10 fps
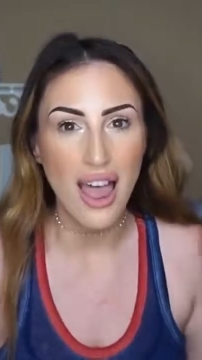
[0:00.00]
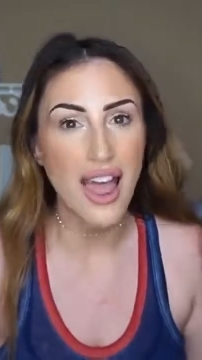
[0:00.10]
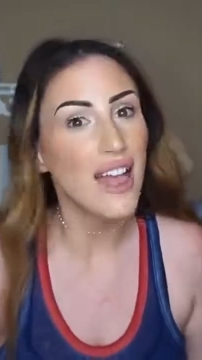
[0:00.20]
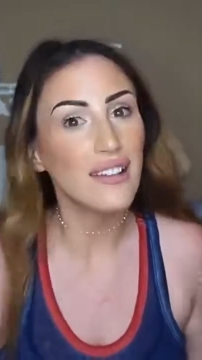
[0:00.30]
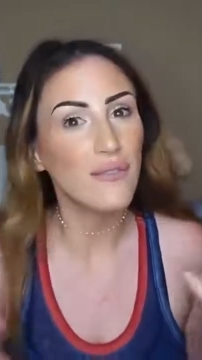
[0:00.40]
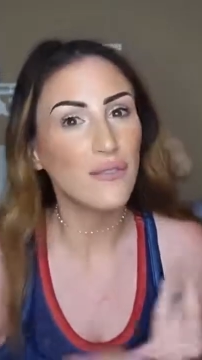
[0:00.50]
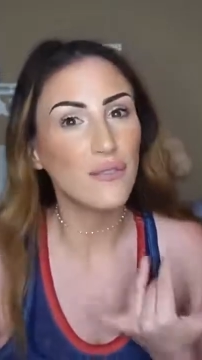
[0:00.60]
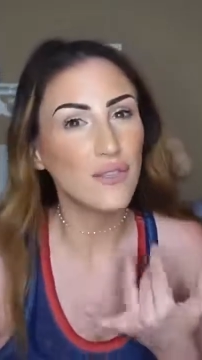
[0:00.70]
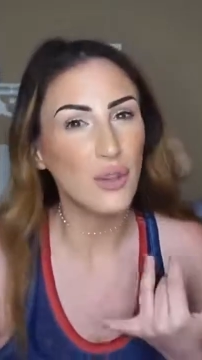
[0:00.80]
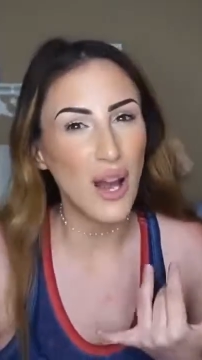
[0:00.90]
And
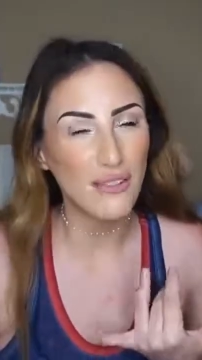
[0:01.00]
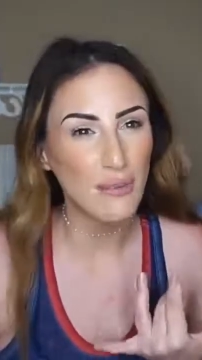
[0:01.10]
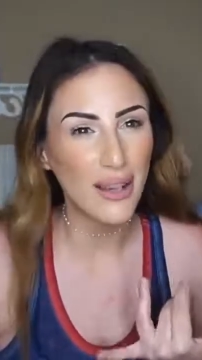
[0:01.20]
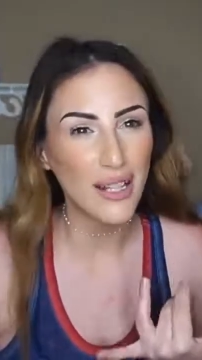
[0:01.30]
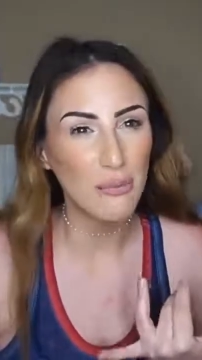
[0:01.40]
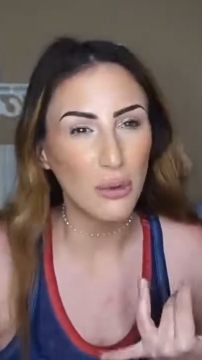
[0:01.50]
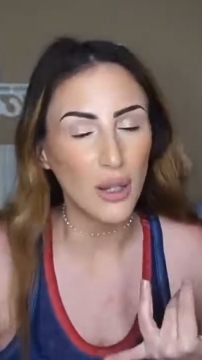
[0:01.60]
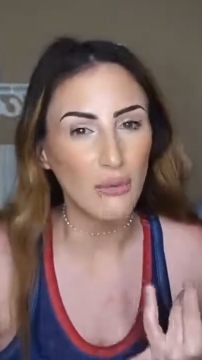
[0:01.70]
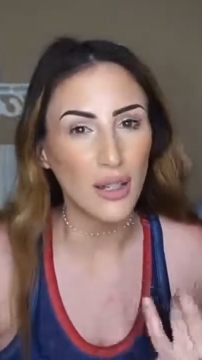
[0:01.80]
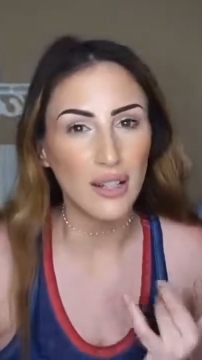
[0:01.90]
you have to make an
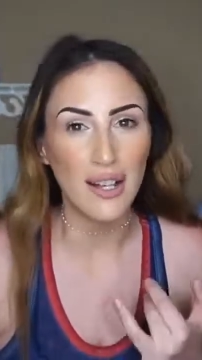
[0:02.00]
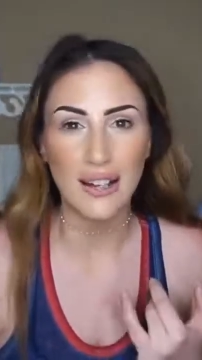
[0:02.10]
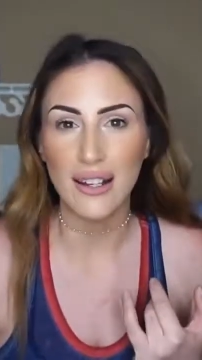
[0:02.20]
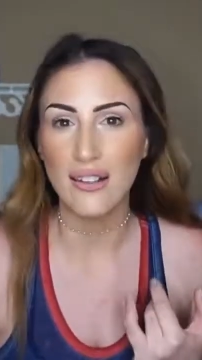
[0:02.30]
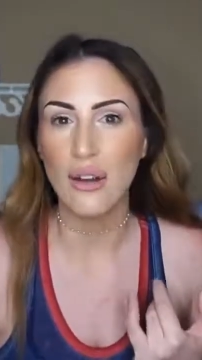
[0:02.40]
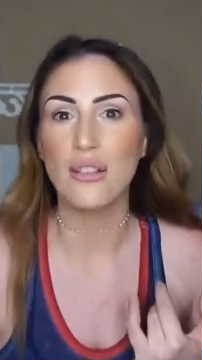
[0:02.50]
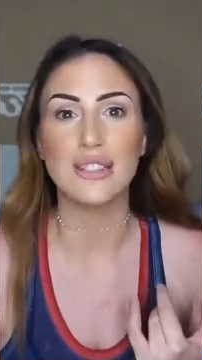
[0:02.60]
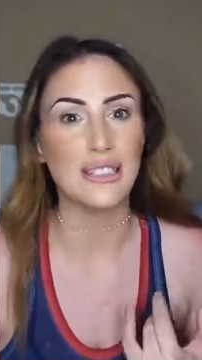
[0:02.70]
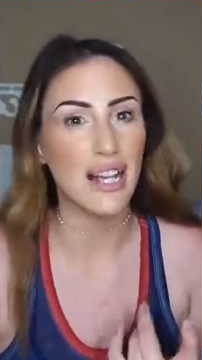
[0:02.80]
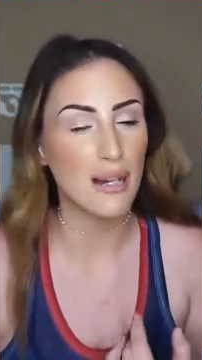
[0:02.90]
appointment, and I know
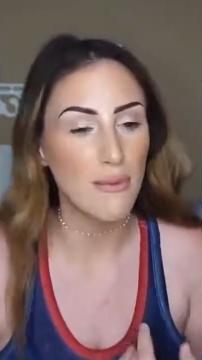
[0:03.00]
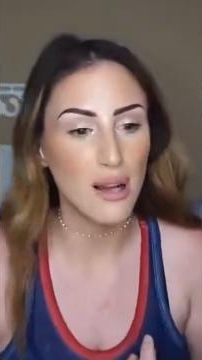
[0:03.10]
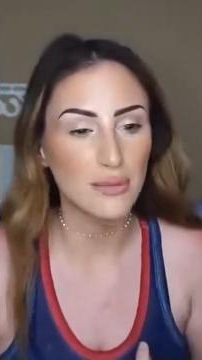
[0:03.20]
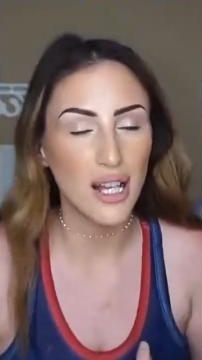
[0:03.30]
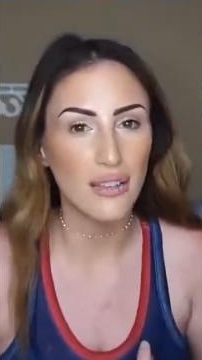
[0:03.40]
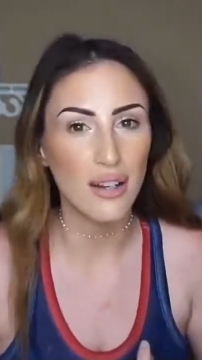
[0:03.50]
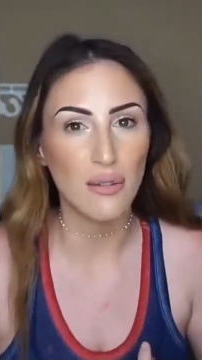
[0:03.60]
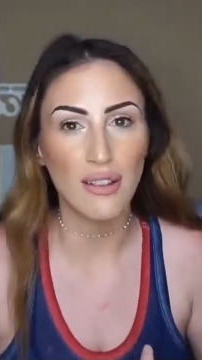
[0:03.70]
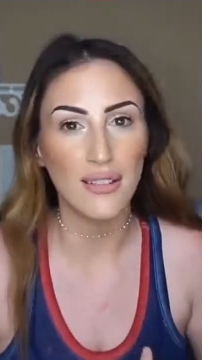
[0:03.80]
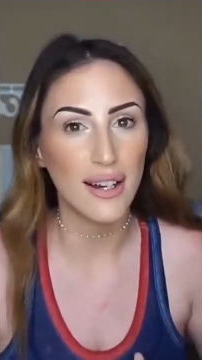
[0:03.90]
there's a lot of moms out there
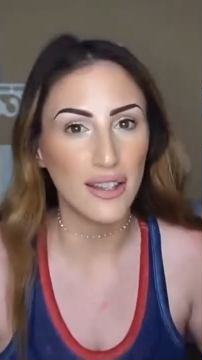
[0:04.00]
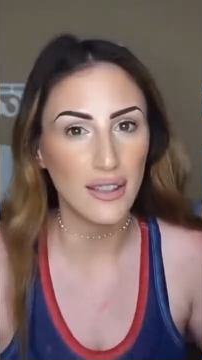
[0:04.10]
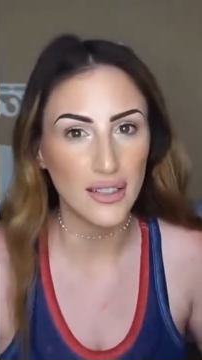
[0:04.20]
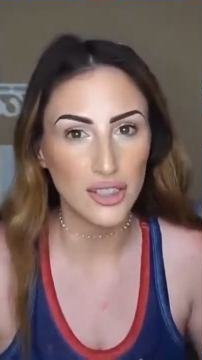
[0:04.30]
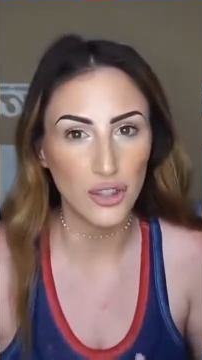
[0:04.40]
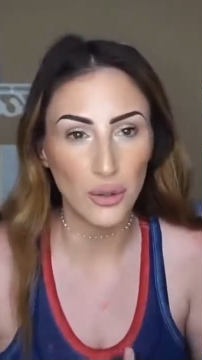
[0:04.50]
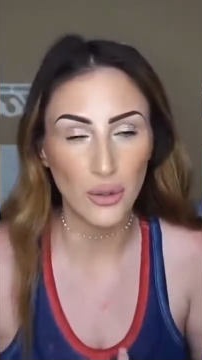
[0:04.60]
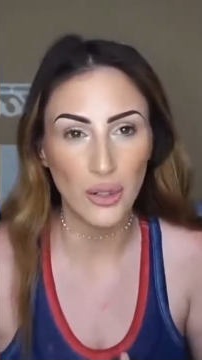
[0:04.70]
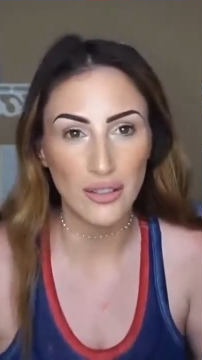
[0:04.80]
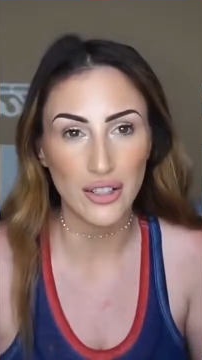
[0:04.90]
with a lot of things to do
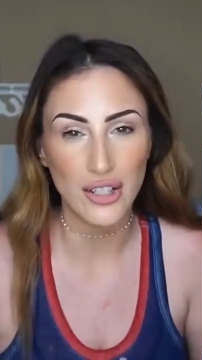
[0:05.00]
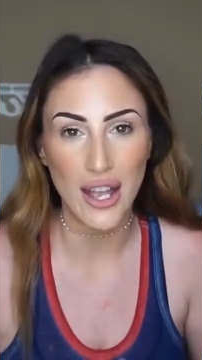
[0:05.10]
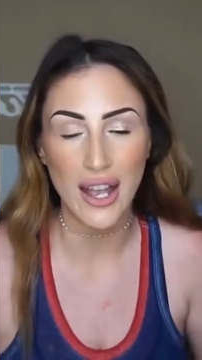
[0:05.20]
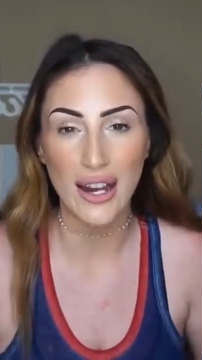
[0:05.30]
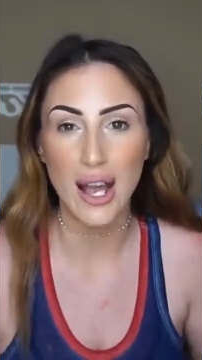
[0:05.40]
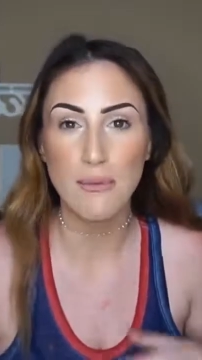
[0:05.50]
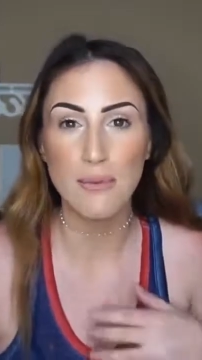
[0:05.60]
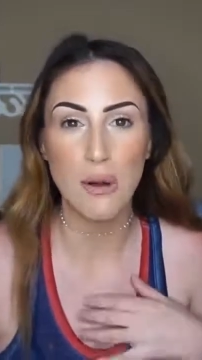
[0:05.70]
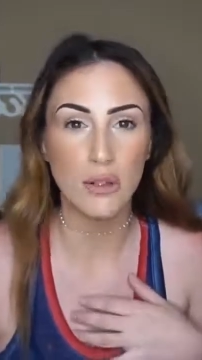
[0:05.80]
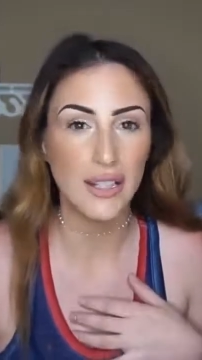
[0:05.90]
during their day, and I'm a
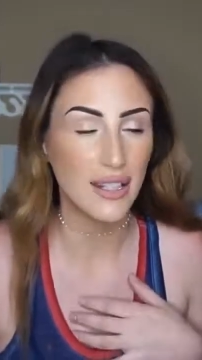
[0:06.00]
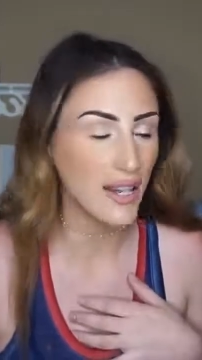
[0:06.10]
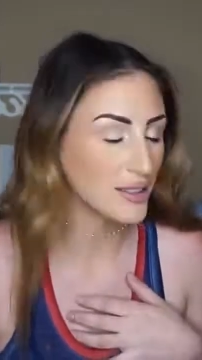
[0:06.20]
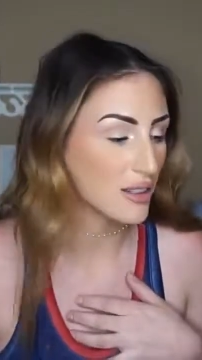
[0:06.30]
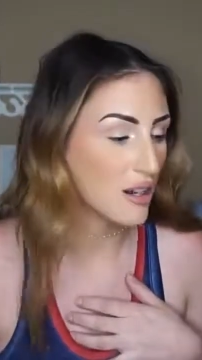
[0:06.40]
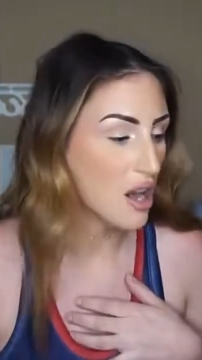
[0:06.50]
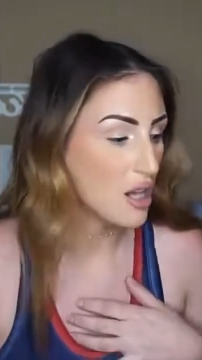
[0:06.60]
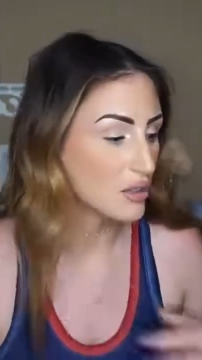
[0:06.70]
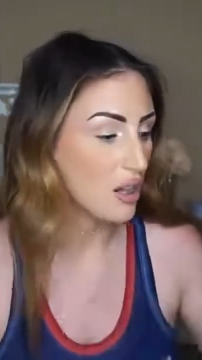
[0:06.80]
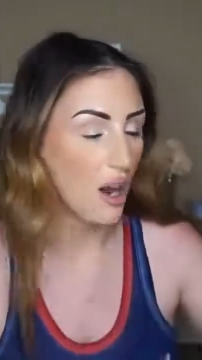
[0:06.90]
multitasker,
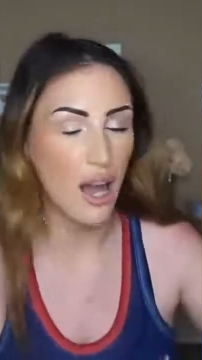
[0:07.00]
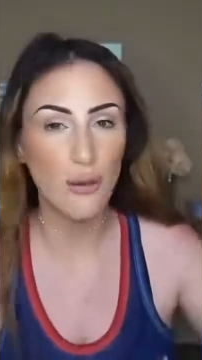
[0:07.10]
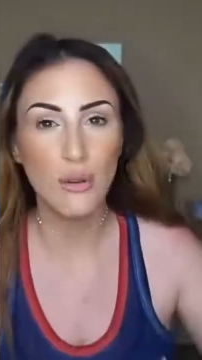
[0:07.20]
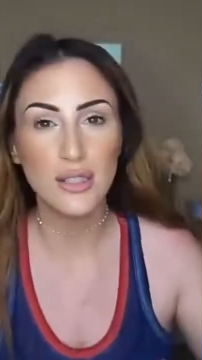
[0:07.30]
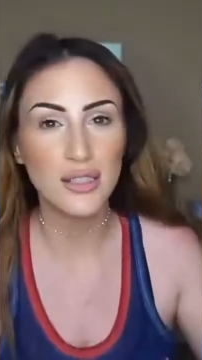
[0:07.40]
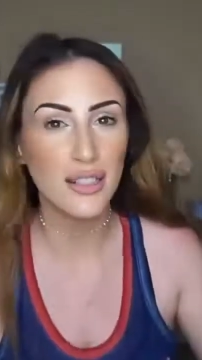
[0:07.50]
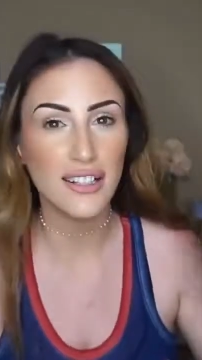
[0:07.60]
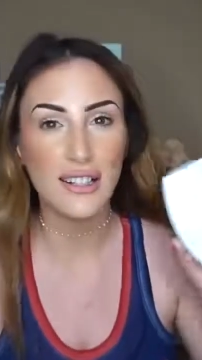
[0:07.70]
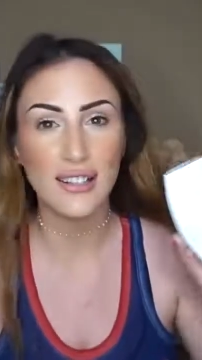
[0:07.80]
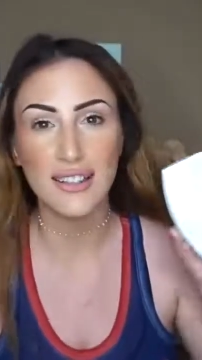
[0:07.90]
so I will sit
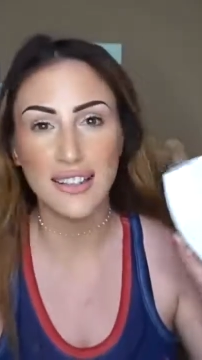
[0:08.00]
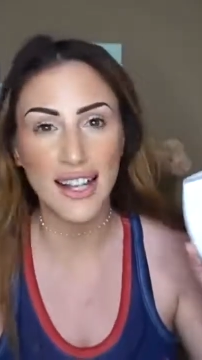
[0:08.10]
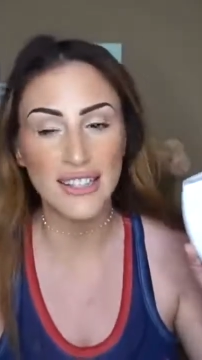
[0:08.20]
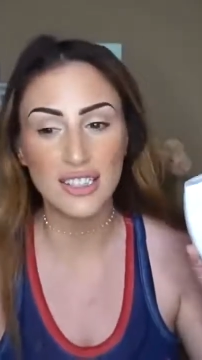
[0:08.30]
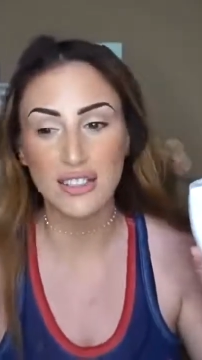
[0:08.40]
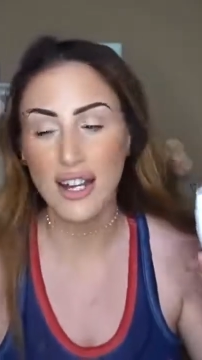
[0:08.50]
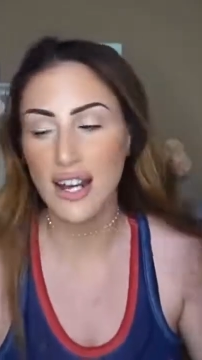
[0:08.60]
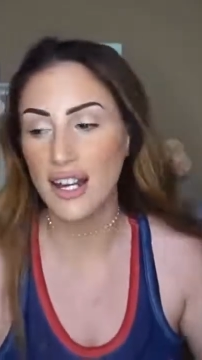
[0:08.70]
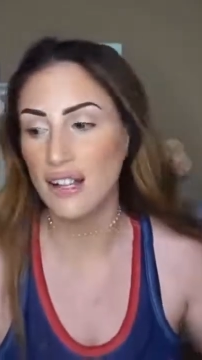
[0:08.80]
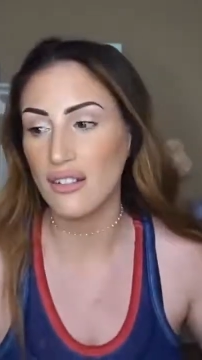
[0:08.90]
here
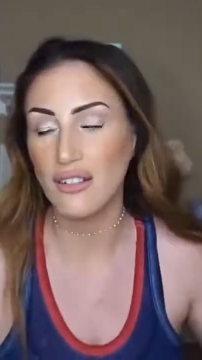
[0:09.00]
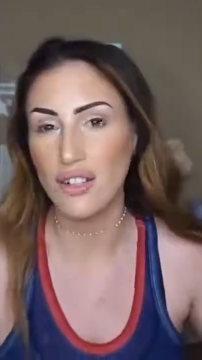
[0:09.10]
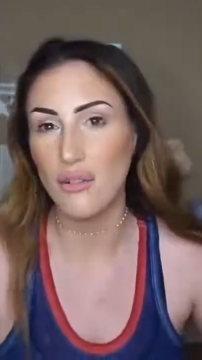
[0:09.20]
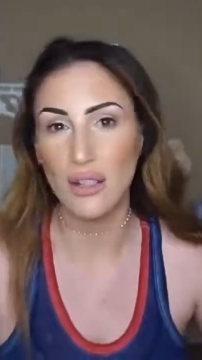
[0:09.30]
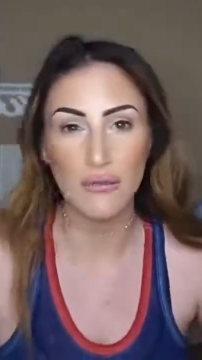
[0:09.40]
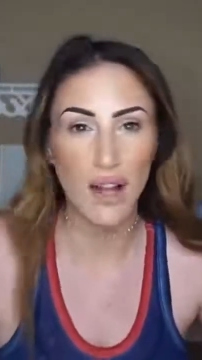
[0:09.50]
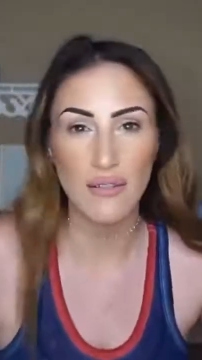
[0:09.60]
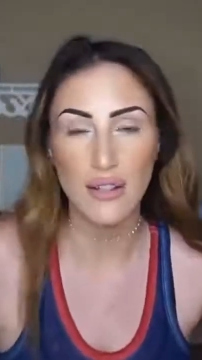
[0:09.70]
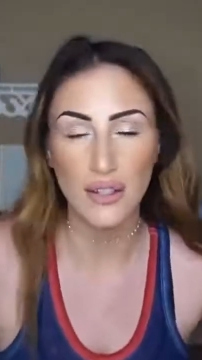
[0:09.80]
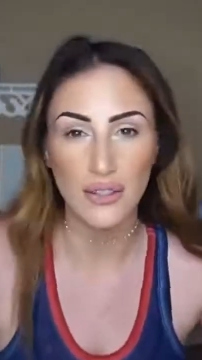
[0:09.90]
lasering, doing 5 other